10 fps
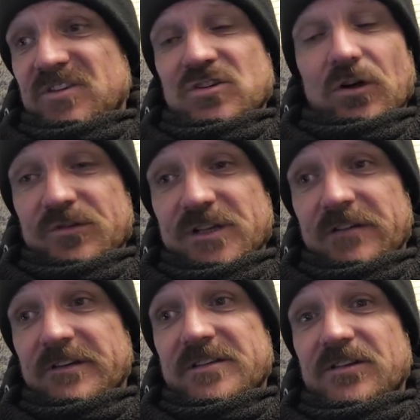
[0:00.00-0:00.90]
Just
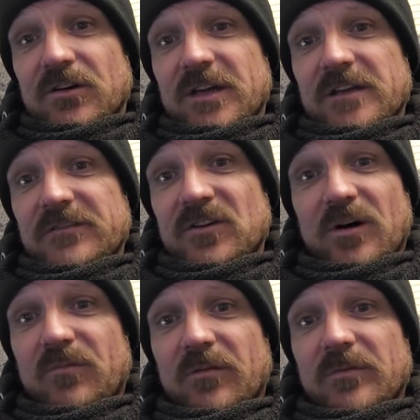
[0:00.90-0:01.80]
constantly restocking if you've
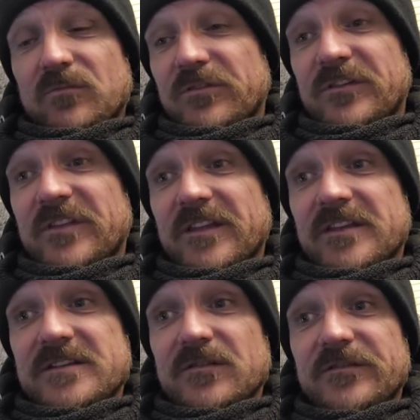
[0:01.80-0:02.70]
got a problem or if you think
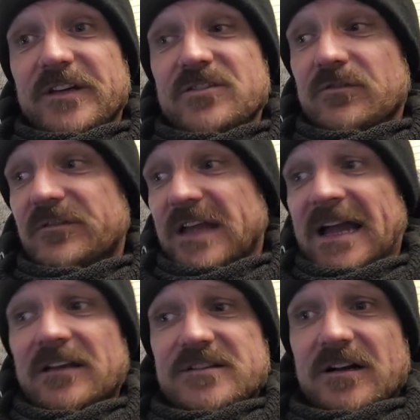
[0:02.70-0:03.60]
there's no fish or if the
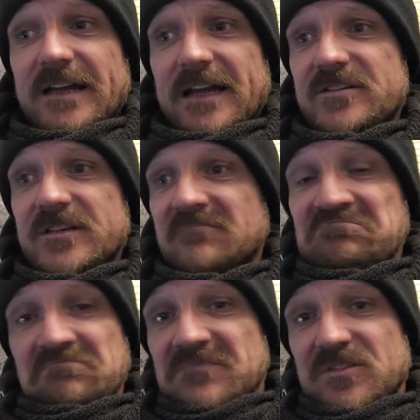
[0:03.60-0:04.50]
anglers aren't catching.
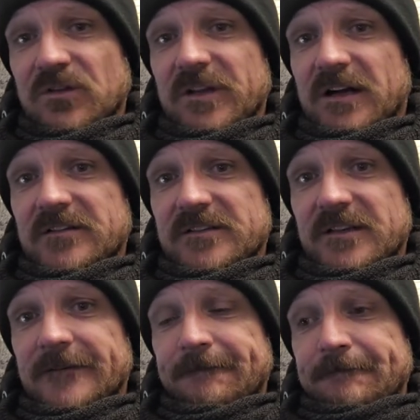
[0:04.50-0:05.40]
It's not the
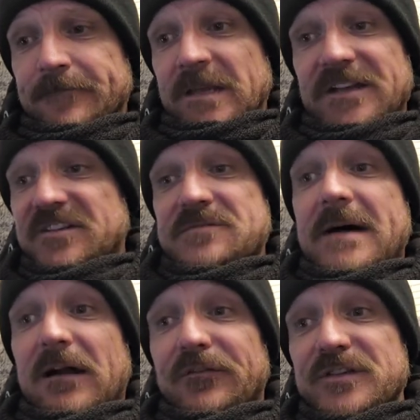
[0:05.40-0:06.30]
answer. And it doesn't
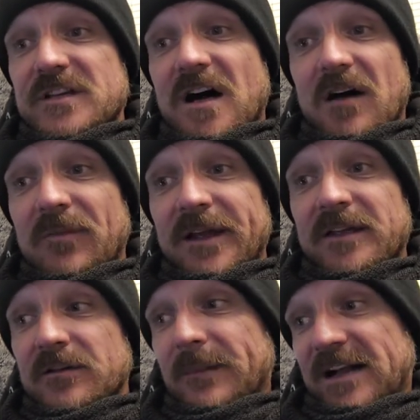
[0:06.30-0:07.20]
matter if it's a carp
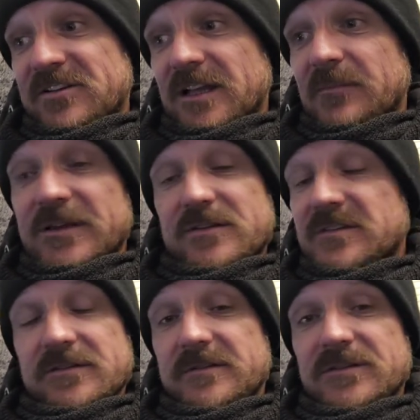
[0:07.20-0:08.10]
lake, a match lake,
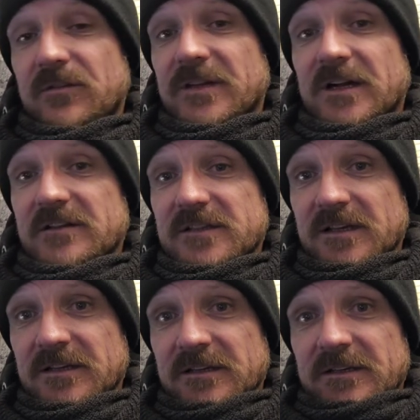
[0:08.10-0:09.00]
it's not the answer.